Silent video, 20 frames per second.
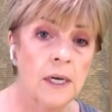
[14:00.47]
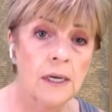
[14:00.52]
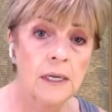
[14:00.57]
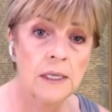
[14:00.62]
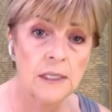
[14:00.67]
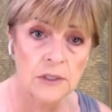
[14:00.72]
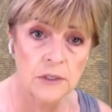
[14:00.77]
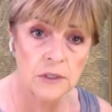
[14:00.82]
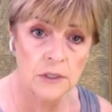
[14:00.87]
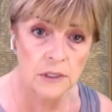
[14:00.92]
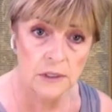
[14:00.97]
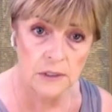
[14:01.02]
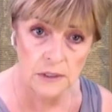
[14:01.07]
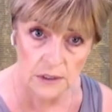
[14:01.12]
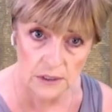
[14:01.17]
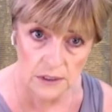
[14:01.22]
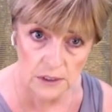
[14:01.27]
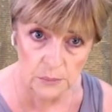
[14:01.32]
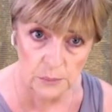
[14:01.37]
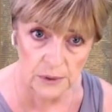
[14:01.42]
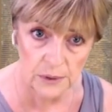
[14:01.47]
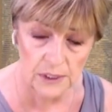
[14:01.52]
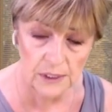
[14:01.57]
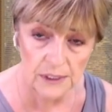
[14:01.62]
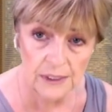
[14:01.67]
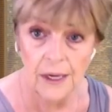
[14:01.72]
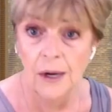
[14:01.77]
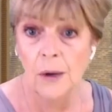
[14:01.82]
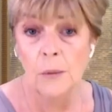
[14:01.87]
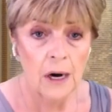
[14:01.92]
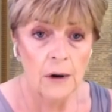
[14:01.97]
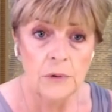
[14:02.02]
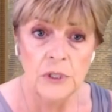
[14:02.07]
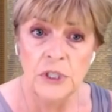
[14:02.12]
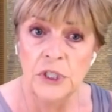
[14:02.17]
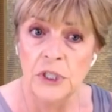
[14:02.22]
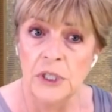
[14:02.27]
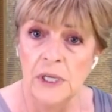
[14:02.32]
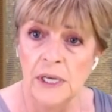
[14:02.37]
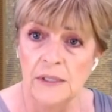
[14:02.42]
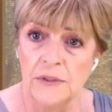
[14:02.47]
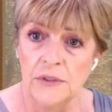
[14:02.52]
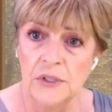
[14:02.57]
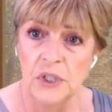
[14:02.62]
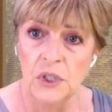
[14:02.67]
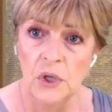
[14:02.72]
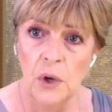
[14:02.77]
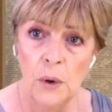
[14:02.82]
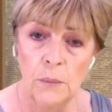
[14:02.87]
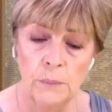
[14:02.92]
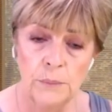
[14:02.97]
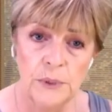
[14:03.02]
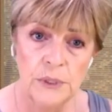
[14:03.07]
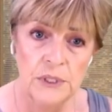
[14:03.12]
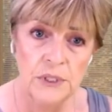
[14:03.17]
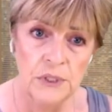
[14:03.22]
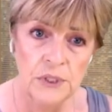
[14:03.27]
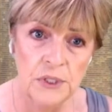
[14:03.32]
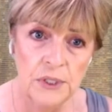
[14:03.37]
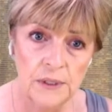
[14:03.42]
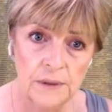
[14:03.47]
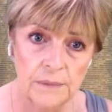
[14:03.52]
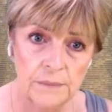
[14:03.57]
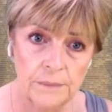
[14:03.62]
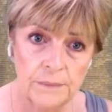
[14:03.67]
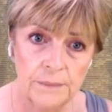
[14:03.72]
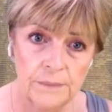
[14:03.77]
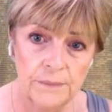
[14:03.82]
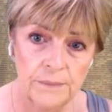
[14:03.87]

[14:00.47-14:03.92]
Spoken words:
A and strategy B. Courage against the competition.